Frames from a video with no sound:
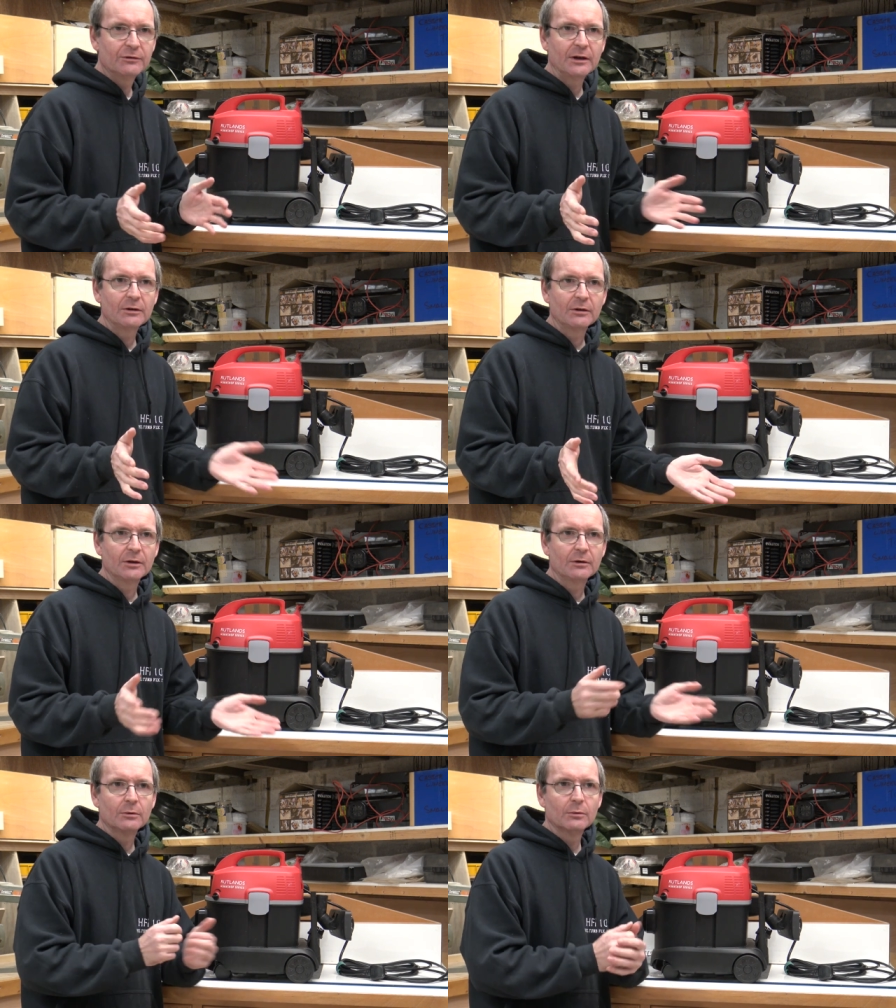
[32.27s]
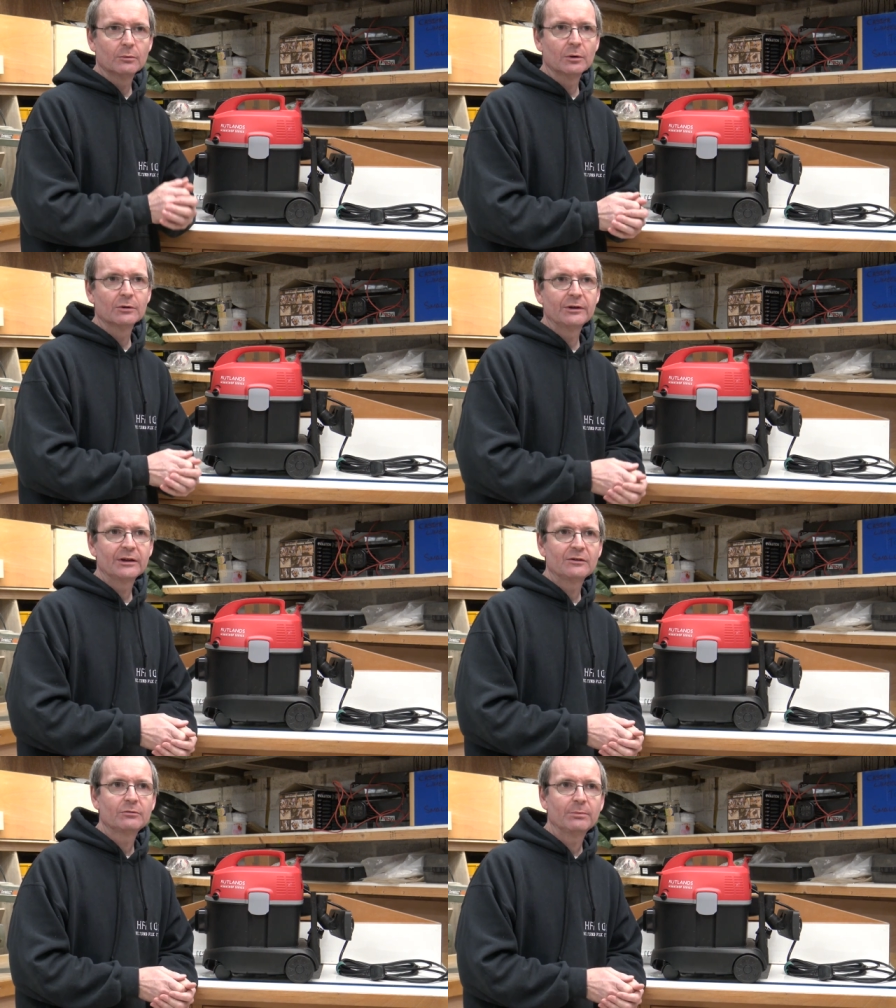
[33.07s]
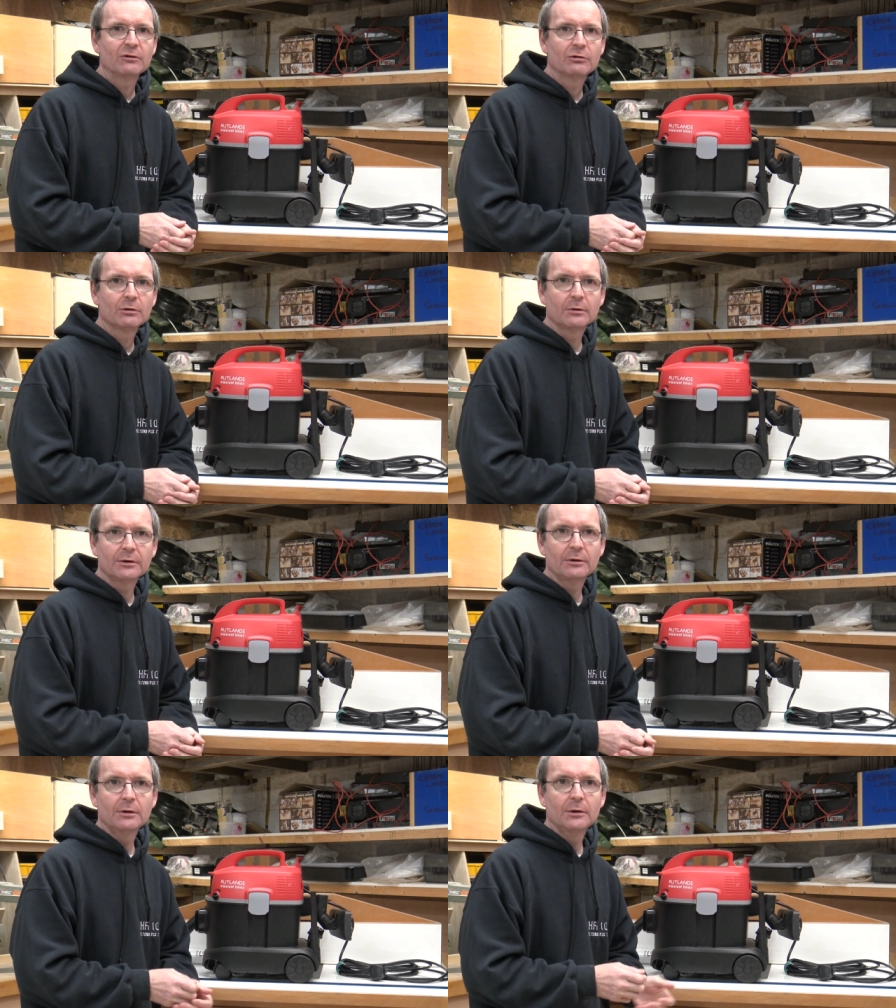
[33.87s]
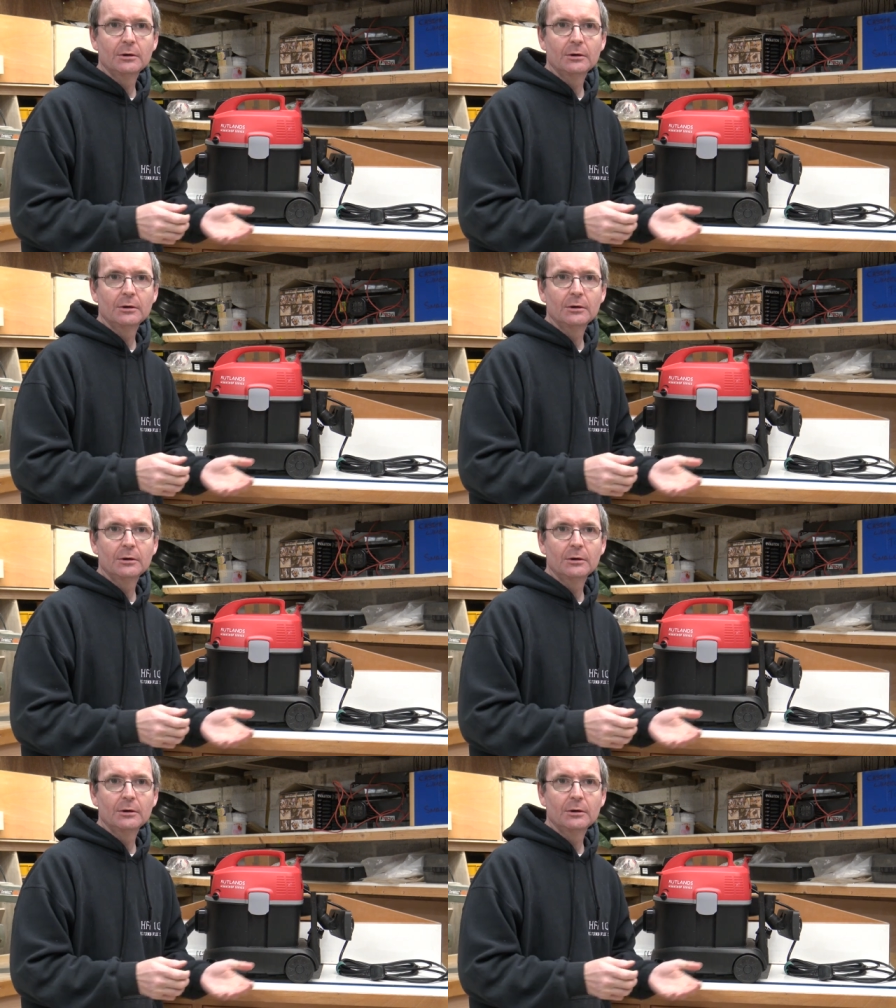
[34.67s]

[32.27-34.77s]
they'd done a one day special on it